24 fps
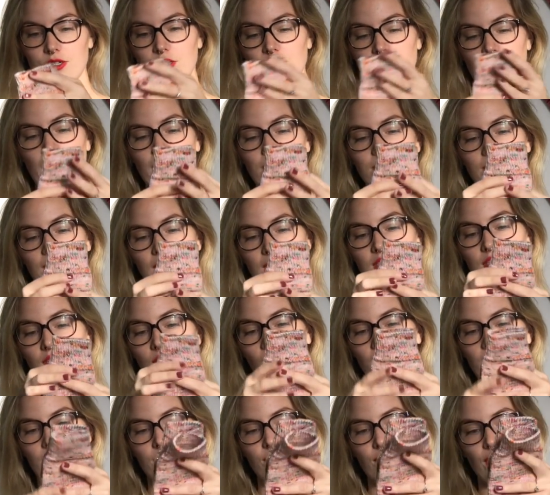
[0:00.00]
So that's a
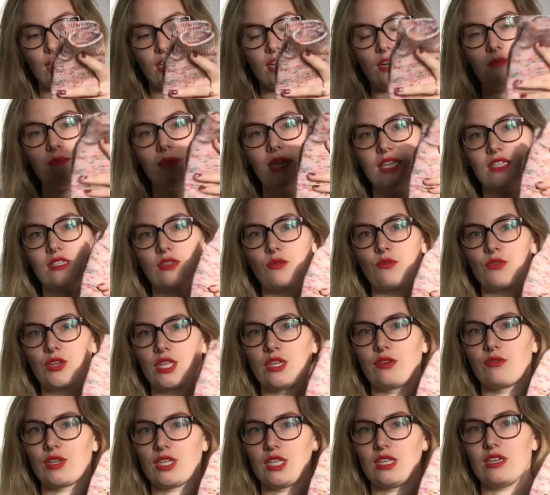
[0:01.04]
lot of fun, and it makes it
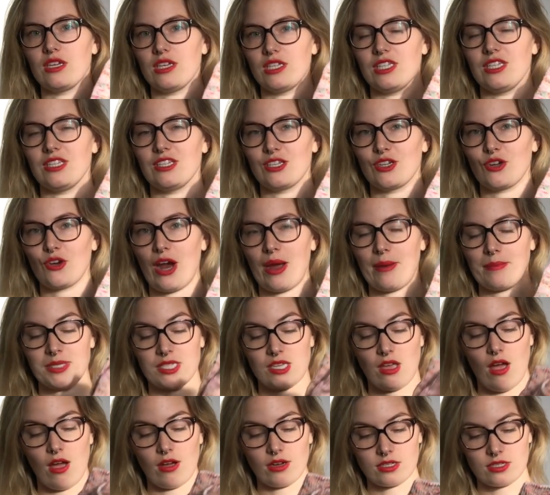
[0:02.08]
really, really easy to grab
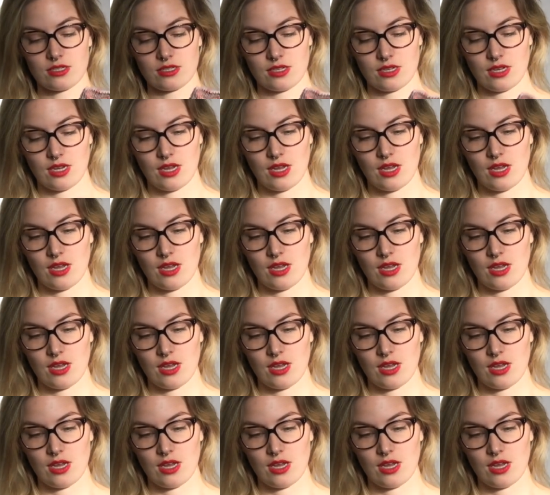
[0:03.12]
socks.